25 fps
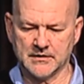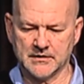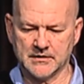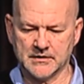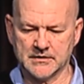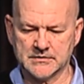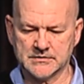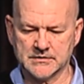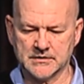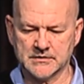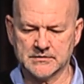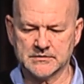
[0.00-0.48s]

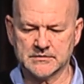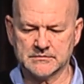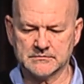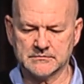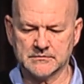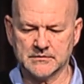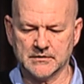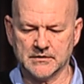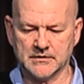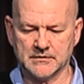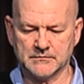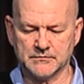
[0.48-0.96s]

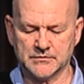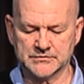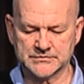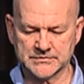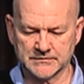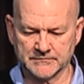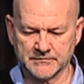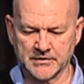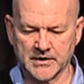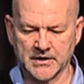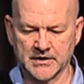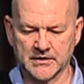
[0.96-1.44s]
It was
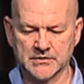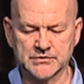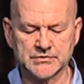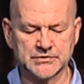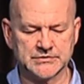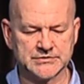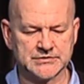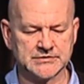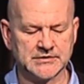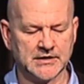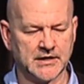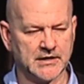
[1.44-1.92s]
a very
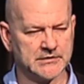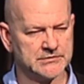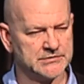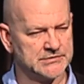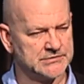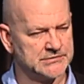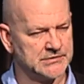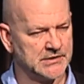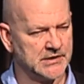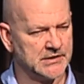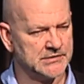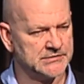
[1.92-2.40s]
interesting
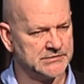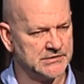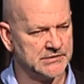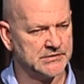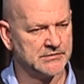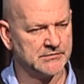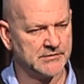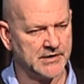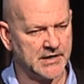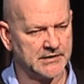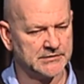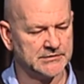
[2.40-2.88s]
exercise
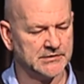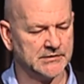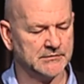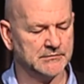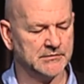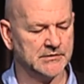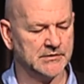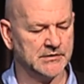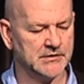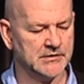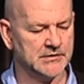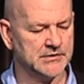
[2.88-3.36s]
interacting
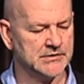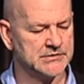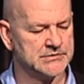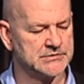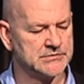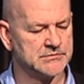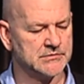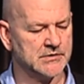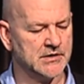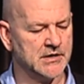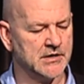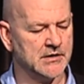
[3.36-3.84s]
with the
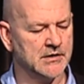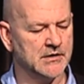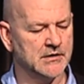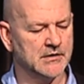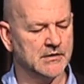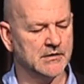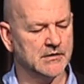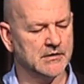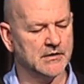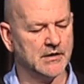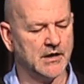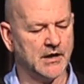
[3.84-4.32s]
industry.
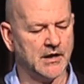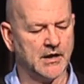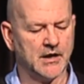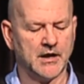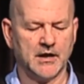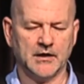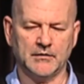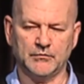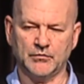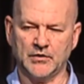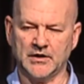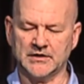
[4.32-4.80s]

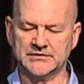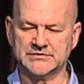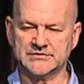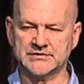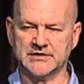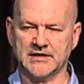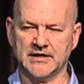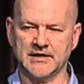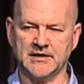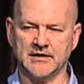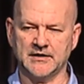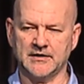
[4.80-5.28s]

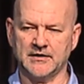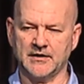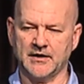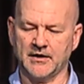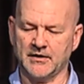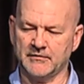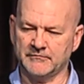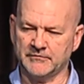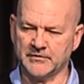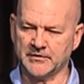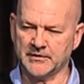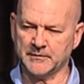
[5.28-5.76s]
whilst they
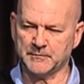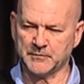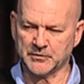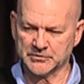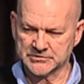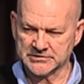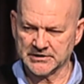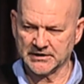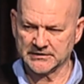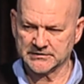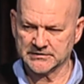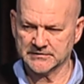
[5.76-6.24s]
are very
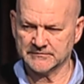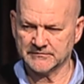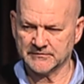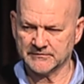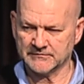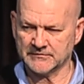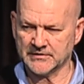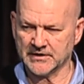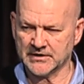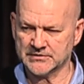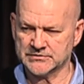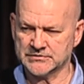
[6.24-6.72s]
protective
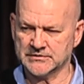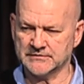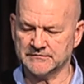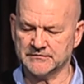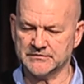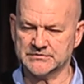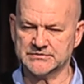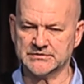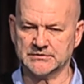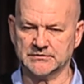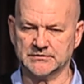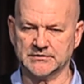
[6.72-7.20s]
of their
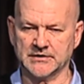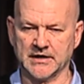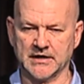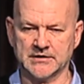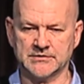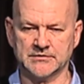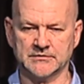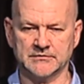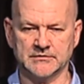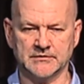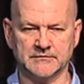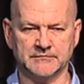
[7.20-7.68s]
geophysical
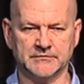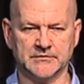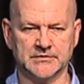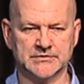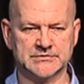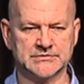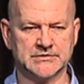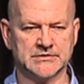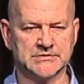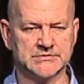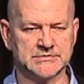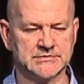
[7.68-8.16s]
data in the
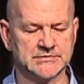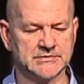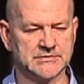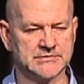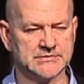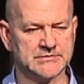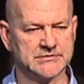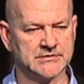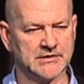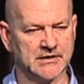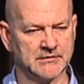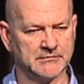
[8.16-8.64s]
first
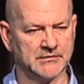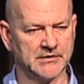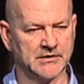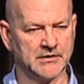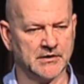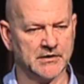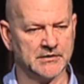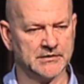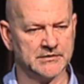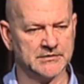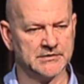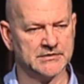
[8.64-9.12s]
instance, they
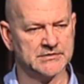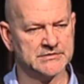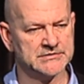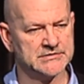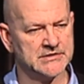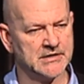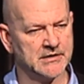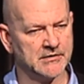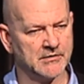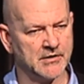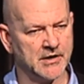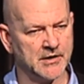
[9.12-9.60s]
regard it as
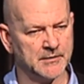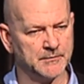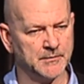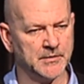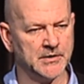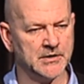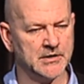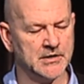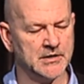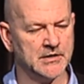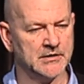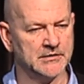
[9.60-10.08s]
their
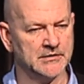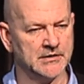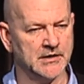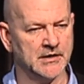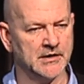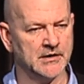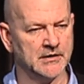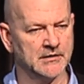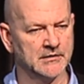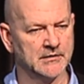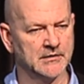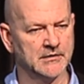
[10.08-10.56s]
IP and
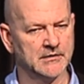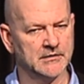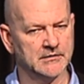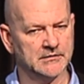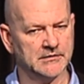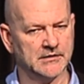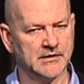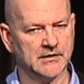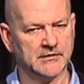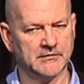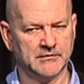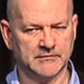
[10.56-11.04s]

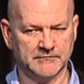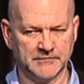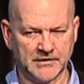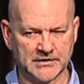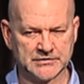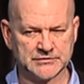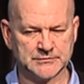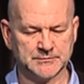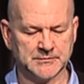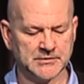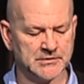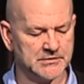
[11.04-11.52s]
their
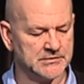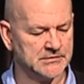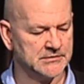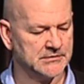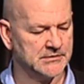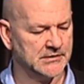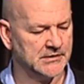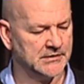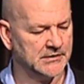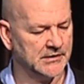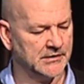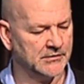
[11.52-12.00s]
investment
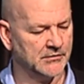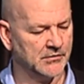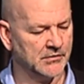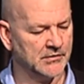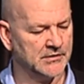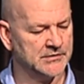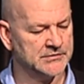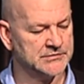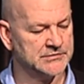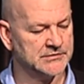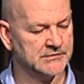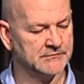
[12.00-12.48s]
and their
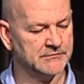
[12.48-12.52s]
knowledge.